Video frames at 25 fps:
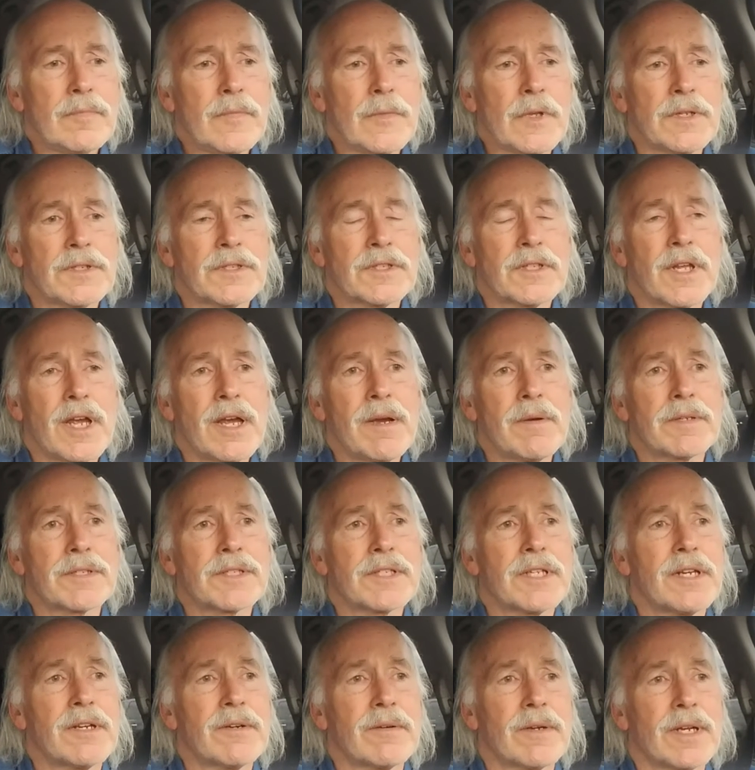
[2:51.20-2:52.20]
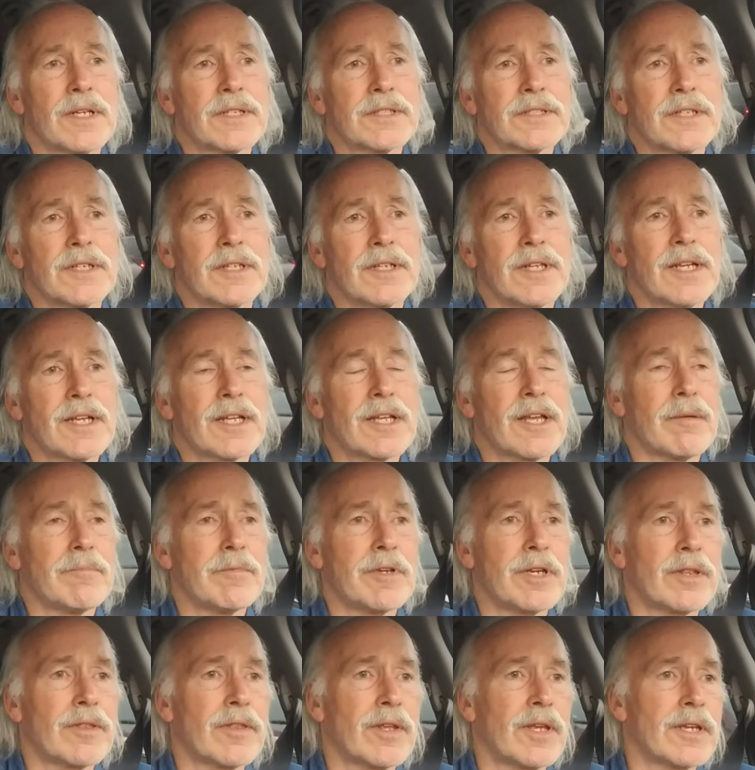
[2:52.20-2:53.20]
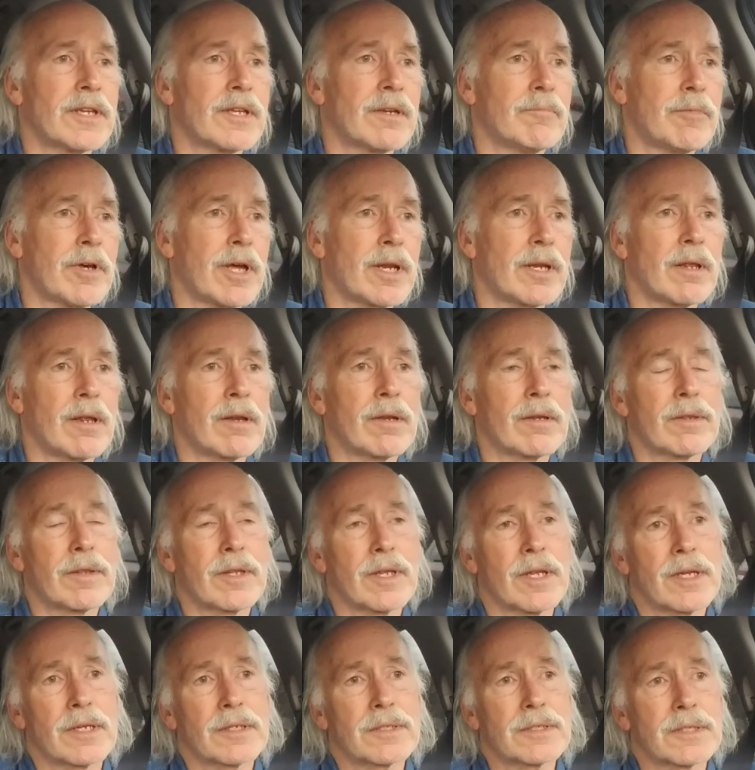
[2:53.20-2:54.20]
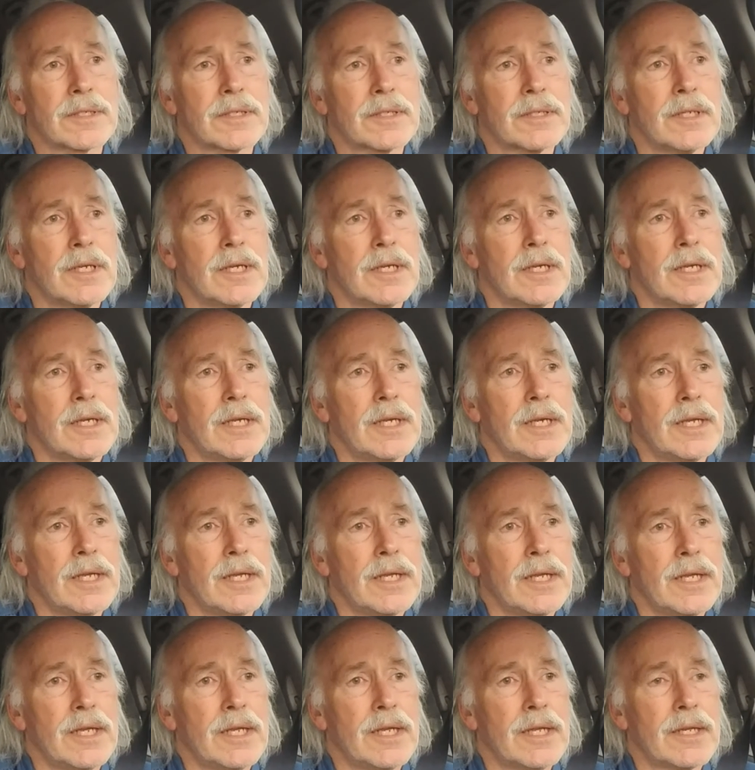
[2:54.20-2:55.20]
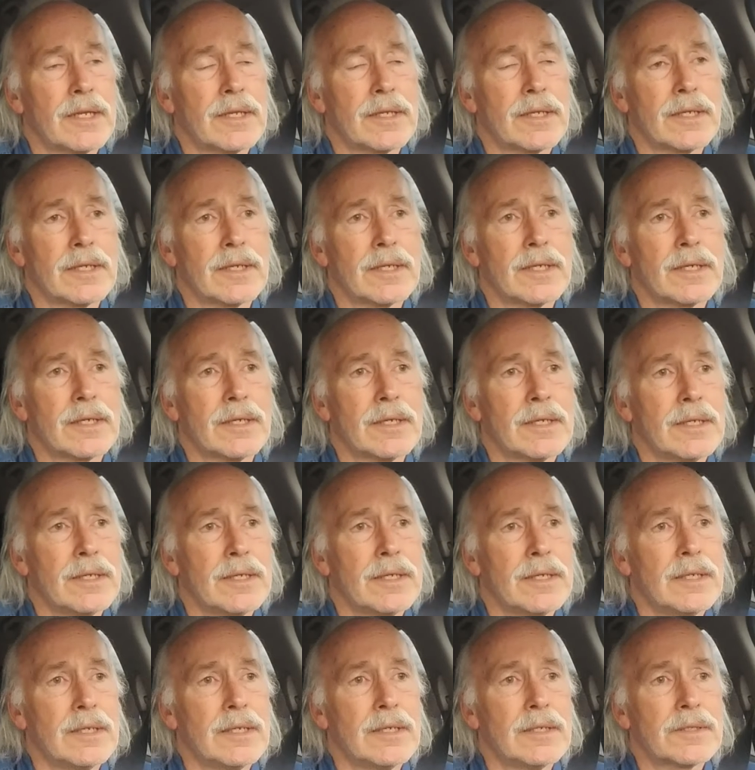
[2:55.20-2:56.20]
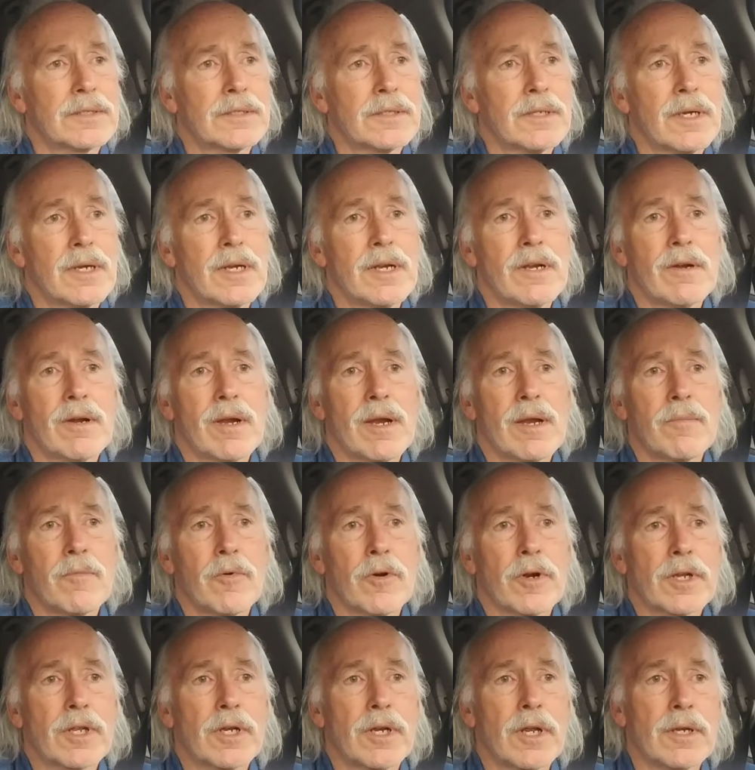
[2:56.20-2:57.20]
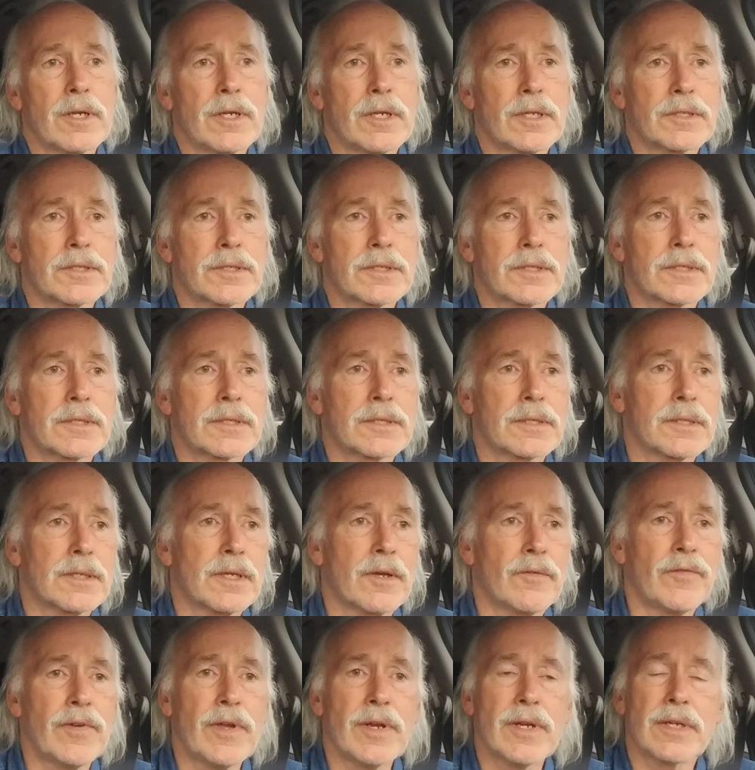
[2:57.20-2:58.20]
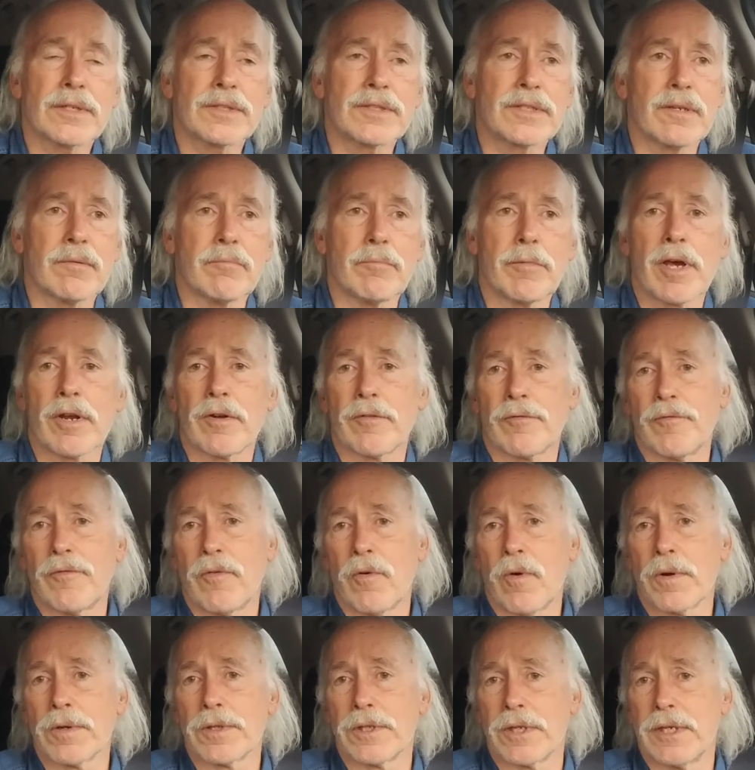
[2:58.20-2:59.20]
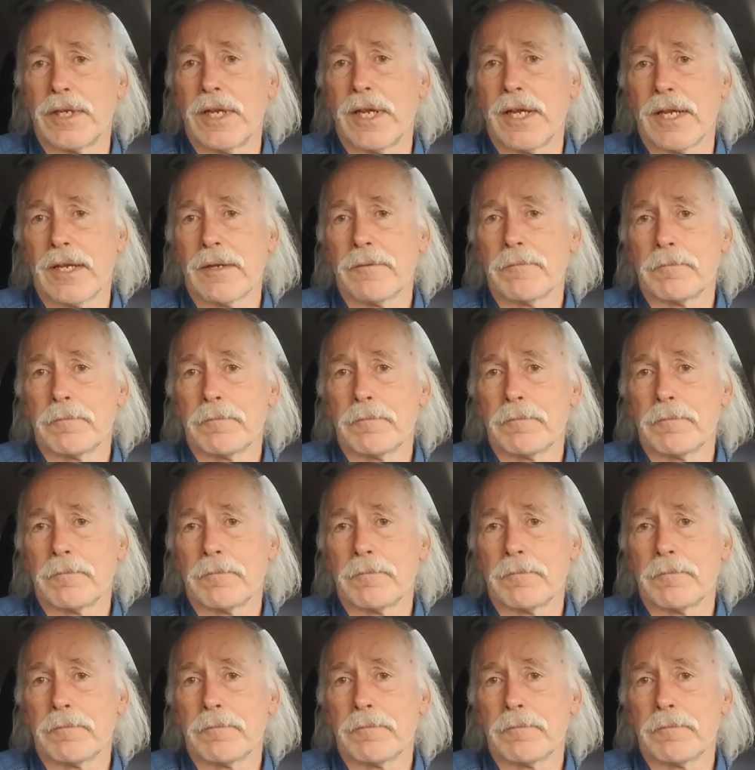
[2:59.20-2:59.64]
so that was interesting, and that got me thinking about other things. And so here I am working on this. I found out something about a Ford today,